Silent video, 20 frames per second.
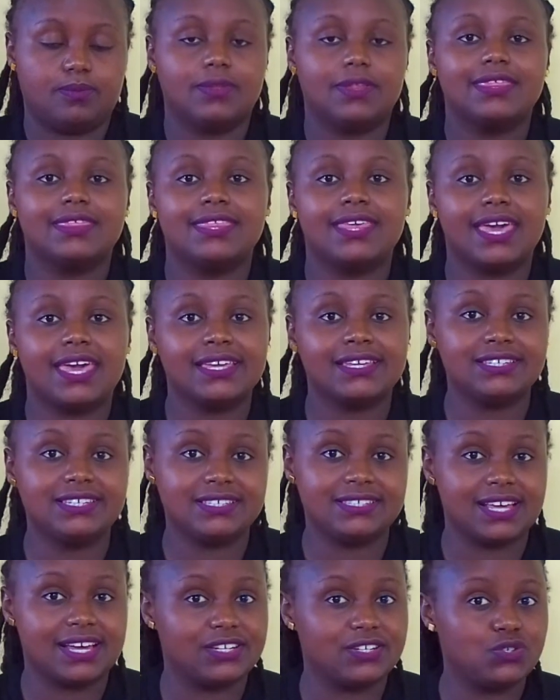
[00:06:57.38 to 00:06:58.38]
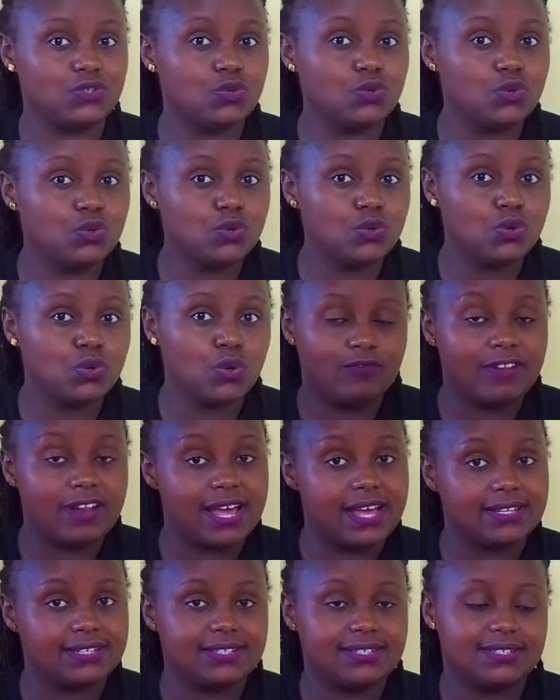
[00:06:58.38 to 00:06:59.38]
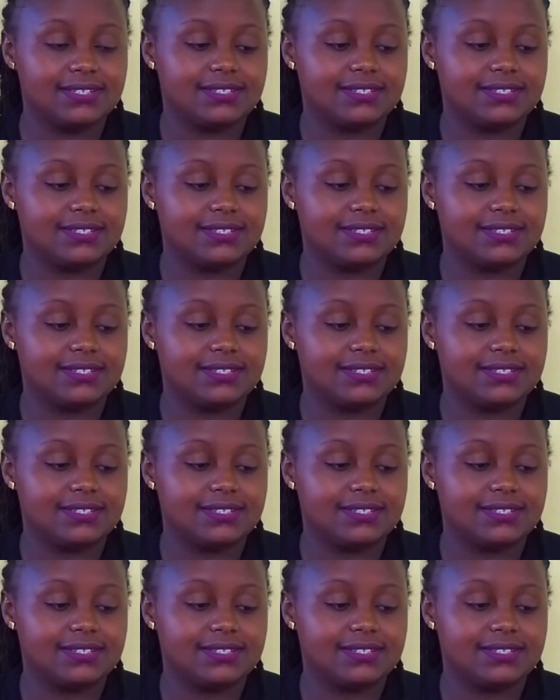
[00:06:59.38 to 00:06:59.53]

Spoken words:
The edges are too flat.